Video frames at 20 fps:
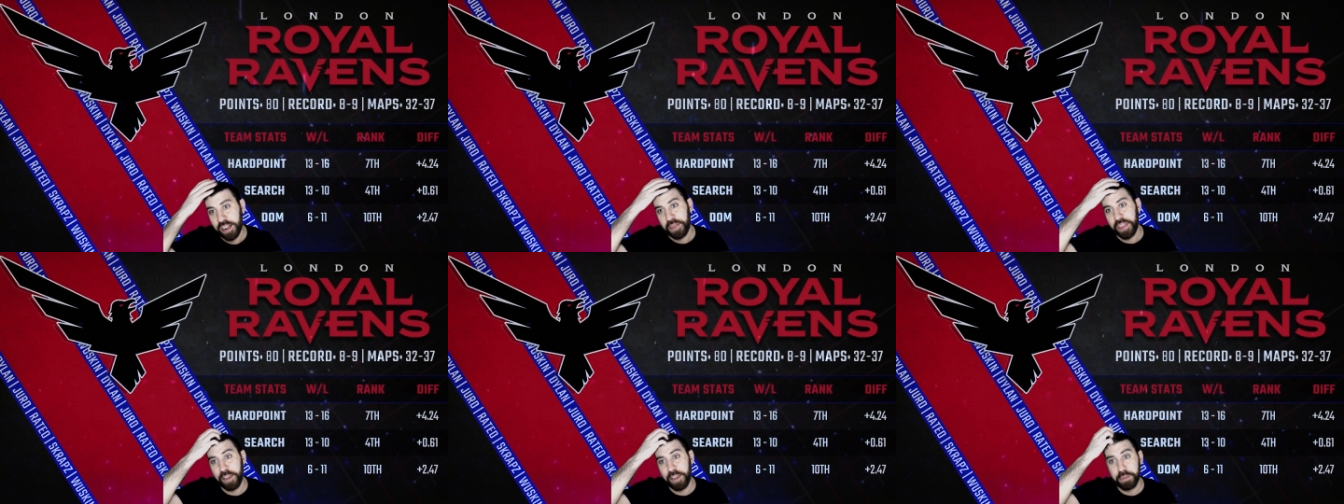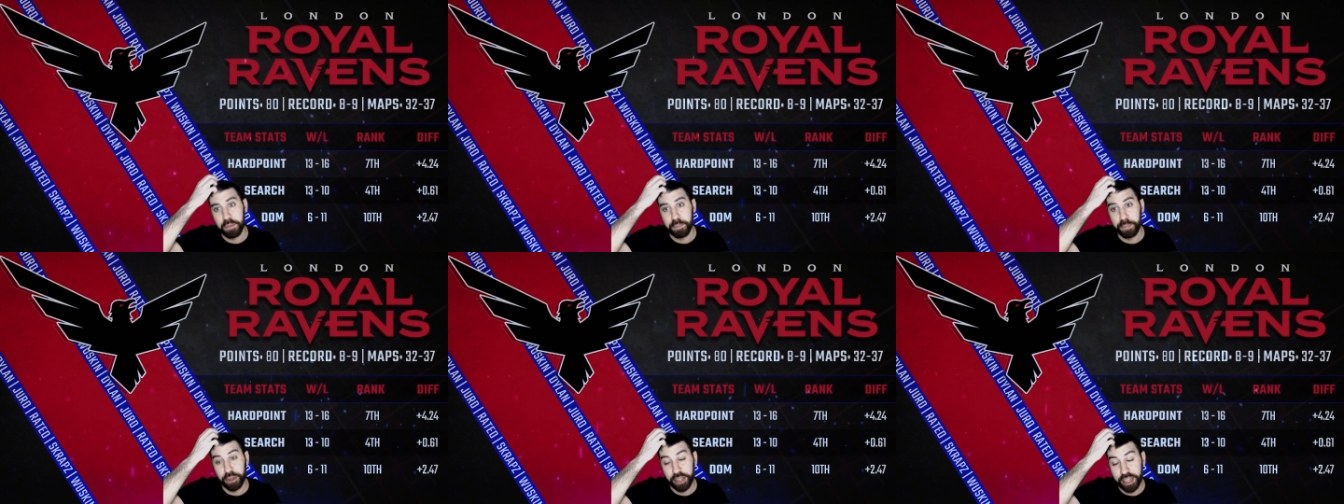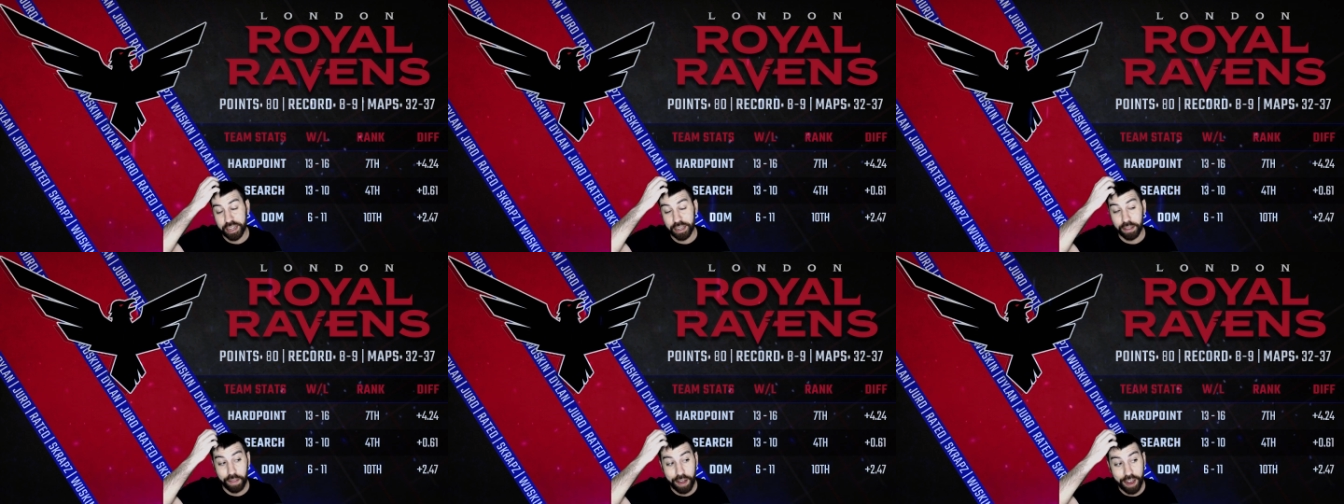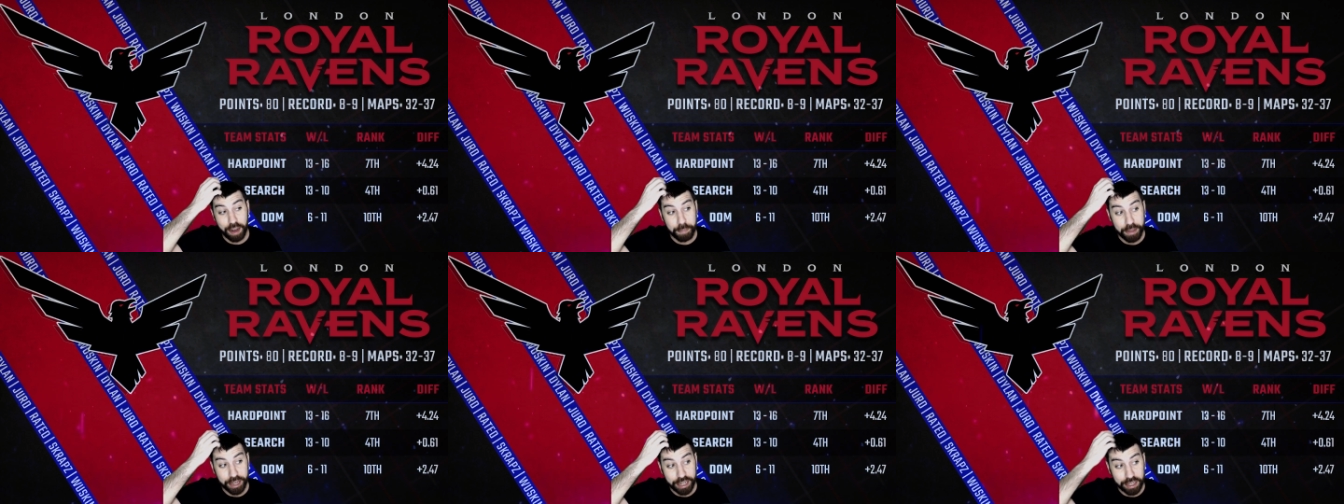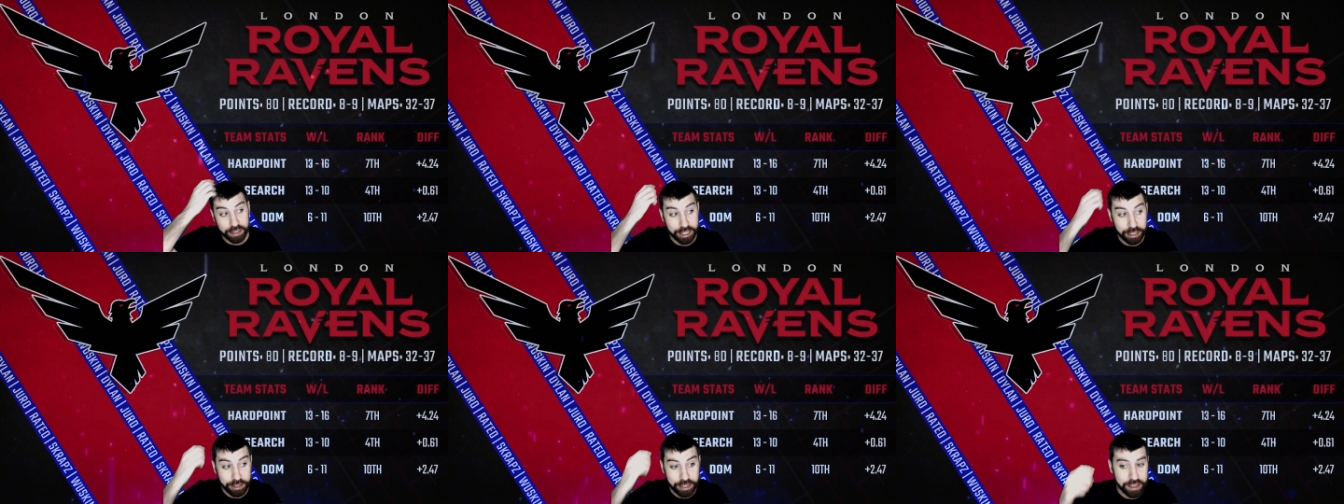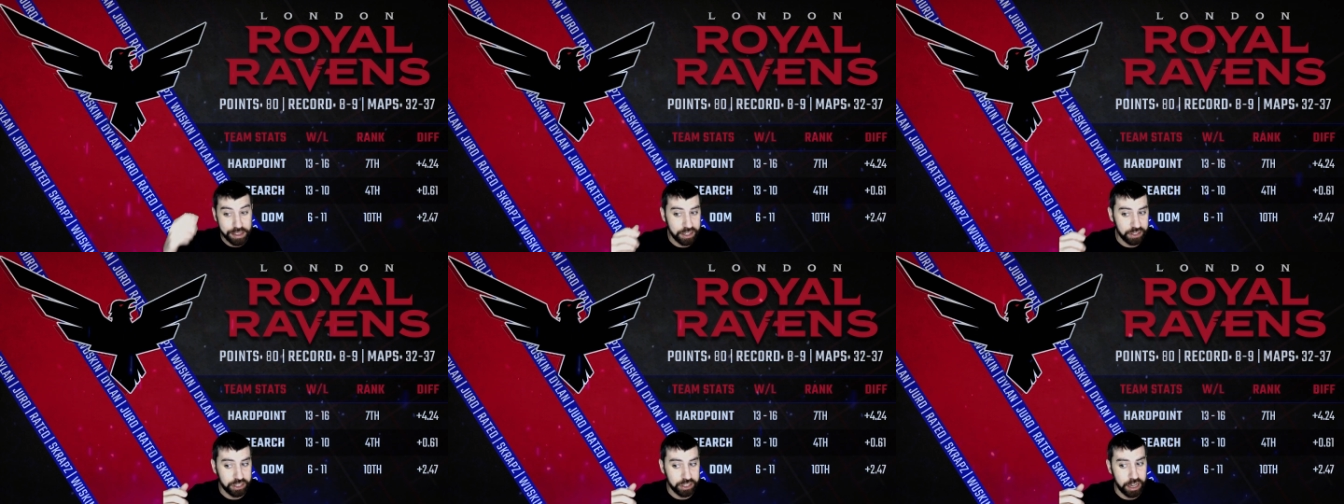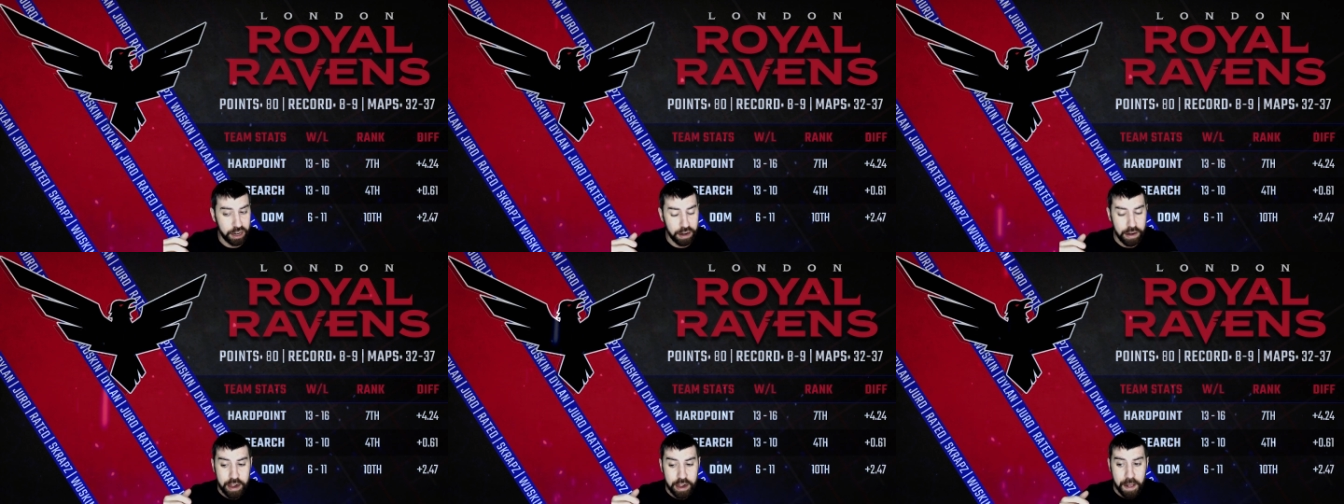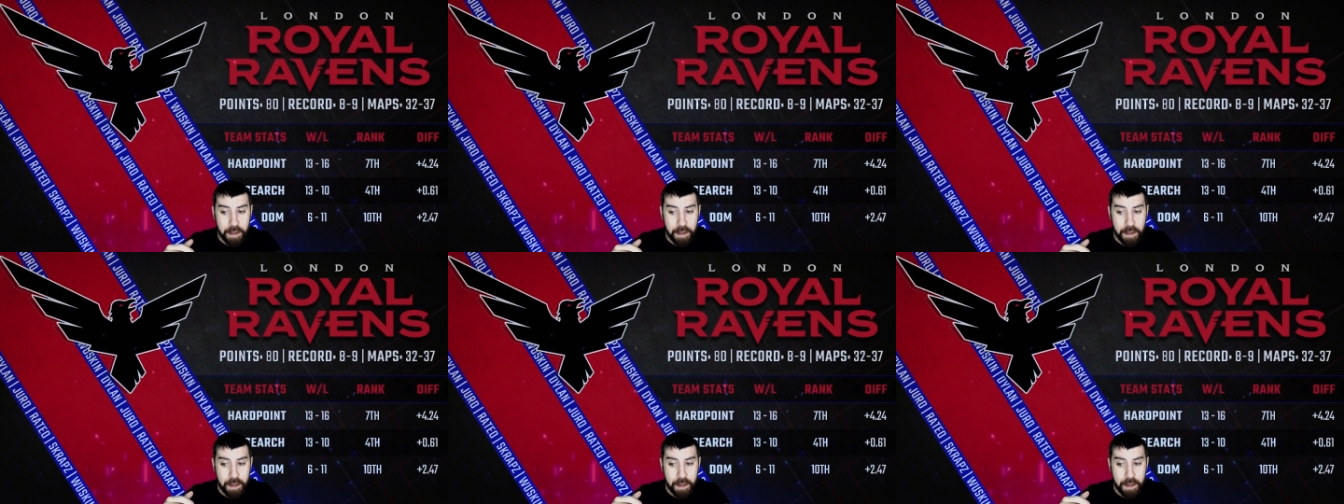they've been playing a lot of Piccadilly this year.